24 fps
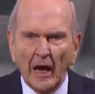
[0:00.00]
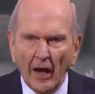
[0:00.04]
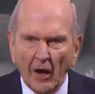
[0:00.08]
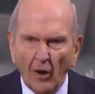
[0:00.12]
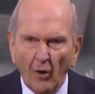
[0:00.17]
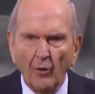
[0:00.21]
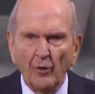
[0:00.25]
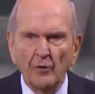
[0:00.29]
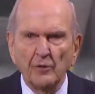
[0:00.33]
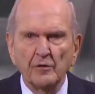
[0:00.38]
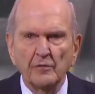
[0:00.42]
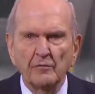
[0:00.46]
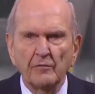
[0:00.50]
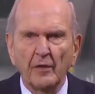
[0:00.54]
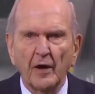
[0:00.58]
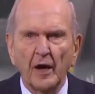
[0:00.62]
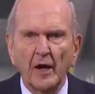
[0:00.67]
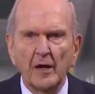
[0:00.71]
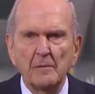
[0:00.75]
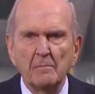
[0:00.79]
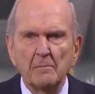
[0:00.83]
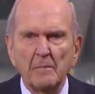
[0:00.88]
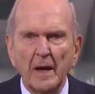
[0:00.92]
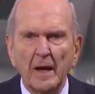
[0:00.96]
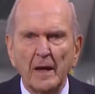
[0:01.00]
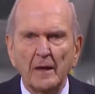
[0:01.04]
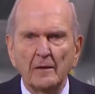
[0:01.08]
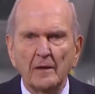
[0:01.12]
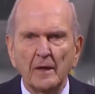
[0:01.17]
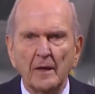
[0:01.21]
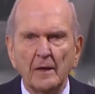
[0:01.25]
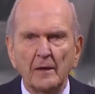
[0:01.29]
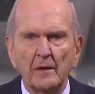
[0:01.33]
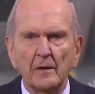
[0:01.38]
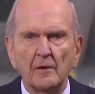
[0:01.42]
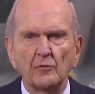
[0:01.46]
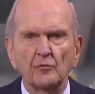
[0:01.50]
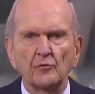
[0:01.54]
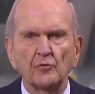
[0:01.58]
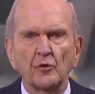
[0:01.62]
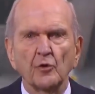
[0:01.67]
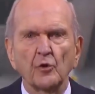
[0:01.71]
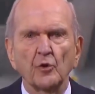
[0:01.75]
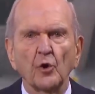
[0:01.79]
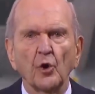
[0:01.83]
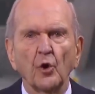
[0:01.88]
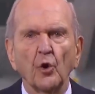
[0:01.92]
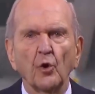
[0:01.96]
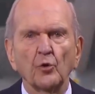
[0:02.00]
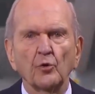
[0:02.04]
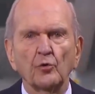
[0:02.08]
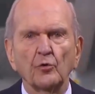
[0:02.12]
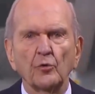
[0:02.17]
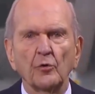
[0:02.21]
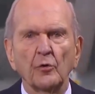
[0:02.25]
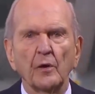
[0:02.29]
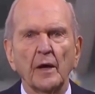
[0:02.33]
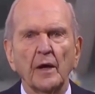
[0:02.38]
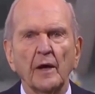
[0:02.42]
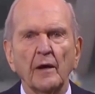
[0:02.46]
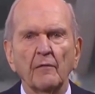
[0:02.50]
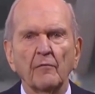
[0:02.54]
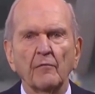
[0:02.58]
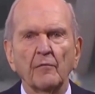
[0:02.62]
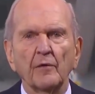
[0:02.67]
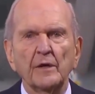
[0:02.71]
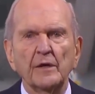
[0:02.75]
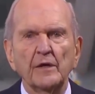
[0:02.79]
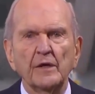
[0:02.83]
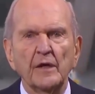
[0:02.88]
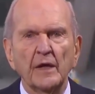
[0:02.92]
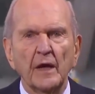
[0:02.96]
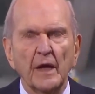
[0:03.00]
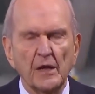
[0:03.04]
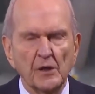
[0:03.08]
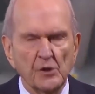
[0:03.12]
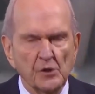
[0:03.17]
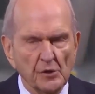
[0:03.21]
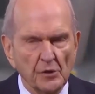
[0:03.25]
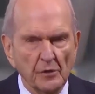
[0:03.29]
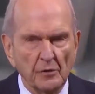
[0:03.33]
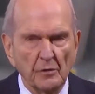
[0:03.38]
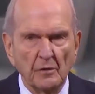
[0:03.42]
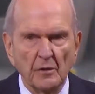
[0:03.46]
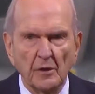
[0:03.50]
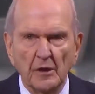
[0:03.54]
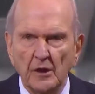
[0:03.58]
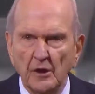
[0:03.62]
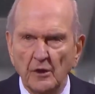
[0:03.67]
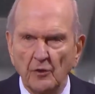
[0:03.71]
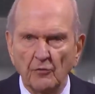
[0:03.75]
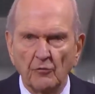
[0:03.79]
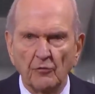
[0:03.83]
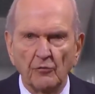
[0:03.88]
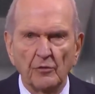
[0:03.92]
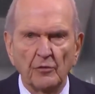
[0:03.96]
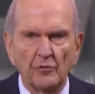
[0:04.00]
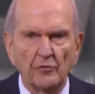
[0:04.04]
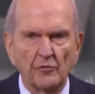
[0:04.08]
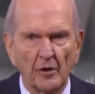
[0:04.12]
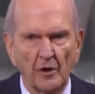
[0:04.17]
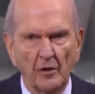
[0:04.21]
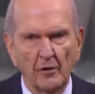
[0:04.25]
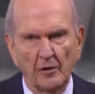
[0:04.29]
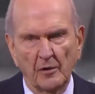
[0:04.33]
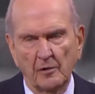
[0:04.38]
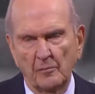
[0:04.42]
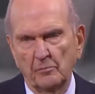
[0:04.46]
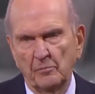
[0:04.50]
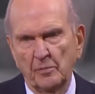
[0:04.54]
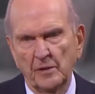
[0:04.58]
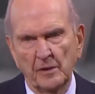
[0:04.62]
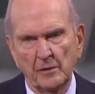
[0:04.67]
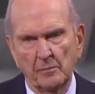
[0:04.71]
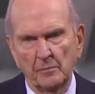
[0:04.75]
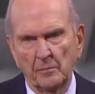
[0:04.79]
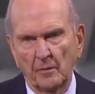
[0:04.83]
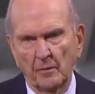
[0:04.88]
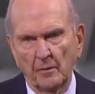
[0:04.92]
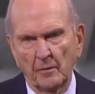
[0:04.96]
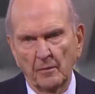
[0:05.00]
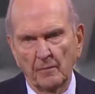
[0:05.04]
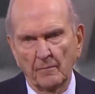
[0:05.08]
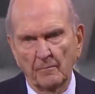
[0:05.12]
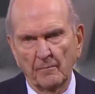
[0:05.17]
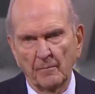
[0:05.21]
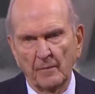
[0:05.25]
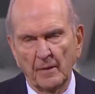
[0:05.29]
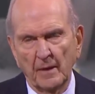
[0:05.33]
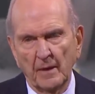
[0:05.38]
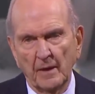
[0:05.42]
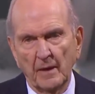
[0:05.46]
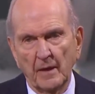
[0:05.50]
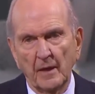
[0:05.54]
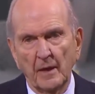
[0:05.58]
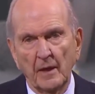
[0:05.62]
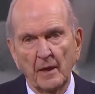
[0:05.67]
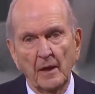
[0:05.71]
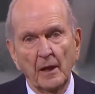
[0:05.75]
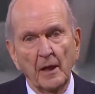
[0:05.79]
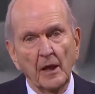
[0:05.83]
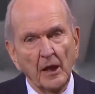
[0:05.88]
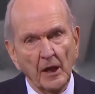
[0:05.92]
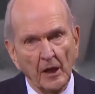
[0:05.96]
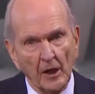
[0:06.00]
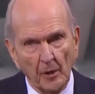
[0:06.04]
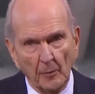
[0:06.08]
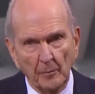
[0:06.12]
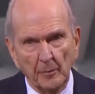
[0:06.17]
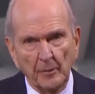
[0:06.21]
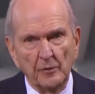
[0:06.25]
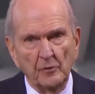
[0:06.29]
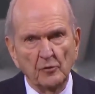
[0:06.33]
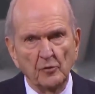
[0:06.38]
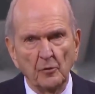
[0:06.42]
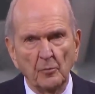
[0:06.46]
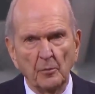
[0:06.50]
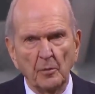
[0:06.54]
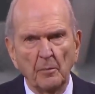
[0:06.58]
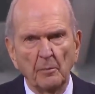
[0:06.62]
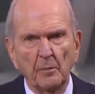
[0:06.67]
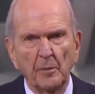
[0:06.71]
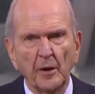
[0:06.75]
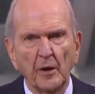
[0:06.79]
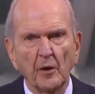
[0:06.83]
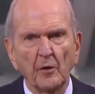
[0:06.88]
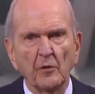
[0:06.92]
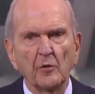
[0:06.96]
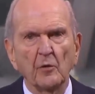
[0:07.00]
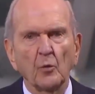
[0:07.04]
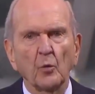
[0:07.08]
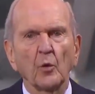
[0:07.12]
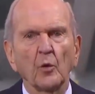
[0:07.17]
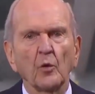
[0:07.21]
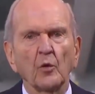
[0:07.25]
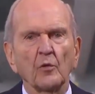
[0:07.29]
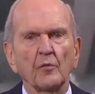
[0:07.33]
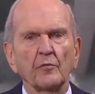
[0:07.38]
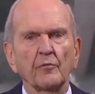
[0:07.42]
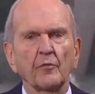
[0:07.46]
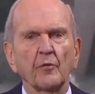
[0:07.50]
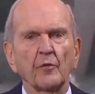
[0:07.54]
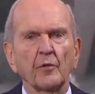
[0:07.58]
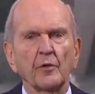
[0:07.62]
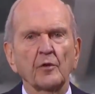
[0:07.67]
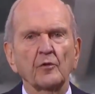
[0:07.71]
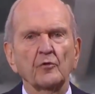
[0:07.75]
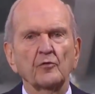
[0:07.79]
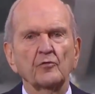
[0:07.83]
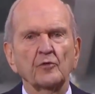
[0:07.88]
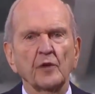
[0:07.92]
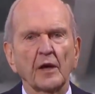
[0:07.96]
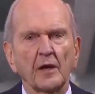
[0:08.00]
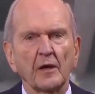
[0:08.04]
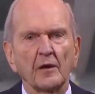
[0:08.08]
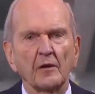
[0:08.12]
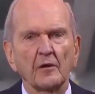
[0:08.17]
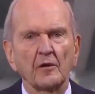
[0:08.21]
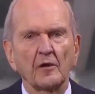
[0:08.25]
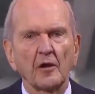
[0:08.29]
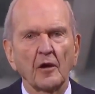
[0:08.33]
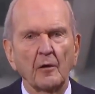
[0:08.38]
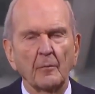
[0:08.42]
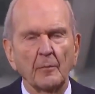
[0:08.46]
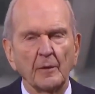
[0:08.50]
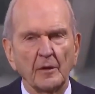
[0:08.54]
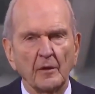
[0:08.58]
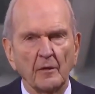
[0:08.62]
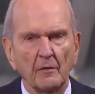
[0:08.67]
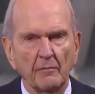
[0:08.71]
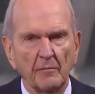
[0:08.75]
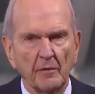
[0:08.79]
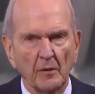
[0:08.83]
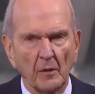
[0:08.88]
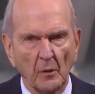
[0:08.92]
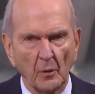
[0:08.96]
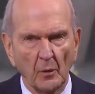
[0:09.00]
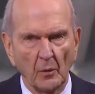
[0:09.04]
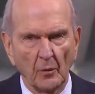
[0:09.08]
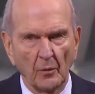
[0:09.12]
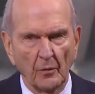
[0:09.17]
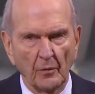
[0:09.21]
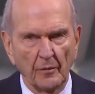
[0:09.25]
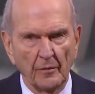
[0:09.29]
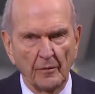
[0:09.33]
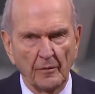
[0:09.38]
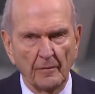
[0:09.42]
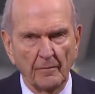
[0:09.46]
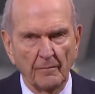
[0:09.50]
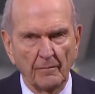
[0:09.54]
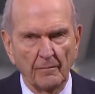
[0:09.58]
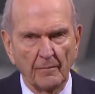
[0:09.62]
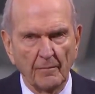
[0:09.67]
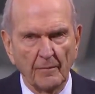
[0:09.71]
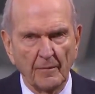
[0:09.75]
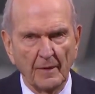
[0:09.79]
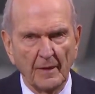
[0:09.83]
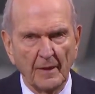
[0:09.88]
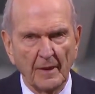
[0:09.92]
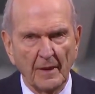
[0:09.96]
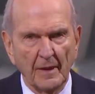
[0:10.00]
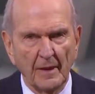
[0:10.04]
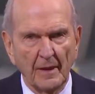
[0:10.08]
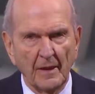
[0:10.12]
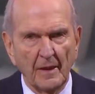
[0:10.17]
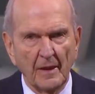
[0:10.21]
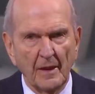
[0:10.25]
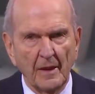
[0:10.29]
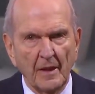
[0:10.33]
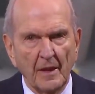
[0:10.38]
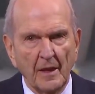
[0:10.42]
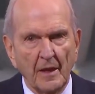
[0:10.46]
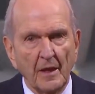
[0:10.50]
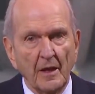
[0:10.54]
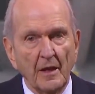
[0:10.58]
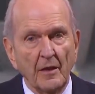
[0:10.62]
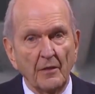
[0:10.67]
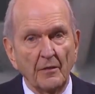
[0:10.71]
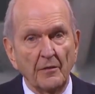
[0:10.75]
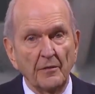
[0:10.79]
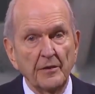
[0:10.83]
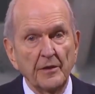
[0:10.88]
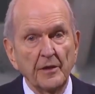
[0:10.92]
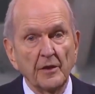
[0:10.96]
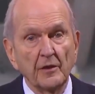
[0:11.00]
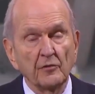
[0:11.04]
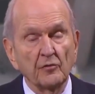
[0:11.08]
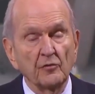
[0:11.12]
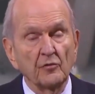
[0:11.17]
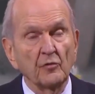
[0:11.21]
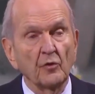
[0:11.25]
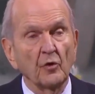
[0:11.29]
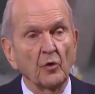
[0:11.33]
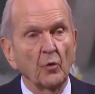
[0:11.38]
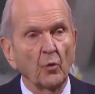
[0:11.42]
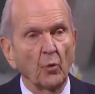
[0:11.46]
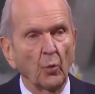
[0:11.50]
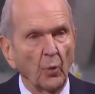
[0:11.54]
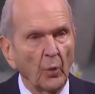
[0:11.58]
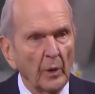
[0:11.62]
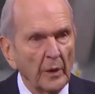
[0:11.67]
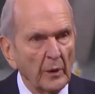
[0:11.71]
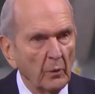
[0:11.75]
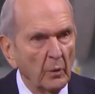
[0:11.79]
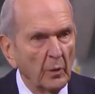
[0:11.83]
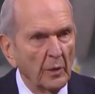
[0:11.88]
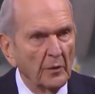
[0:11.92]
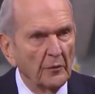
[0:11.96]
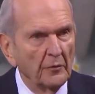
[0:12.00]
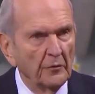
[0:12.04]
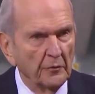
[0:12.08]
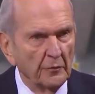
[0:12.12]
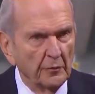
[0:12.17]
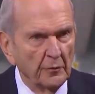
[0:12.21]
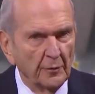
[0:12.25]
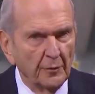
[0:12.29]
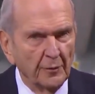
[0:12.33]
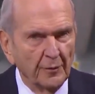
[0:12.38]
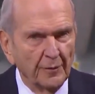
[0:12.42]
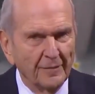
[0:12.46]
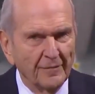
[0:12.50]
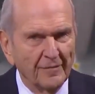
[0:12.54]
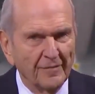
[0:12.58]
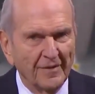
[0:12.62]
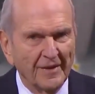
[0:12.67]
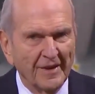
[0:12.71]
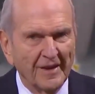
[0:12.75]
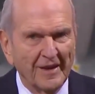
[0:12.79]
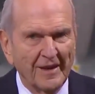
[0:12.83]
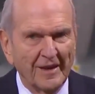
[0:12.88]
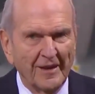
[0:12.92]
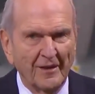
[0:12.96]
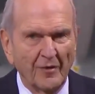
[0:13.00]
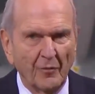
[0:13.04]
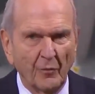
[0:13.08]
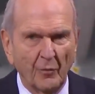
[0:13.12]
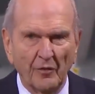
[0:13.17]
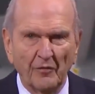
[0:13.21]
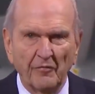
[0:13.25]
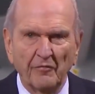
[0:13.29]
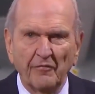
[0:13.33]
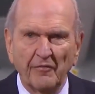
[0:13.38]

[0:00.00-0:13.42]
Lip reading: Our divine mandate is to go to every nation, kindred, tongue, and people, helping to prepare the world for the second coming of the Lord. This we will do with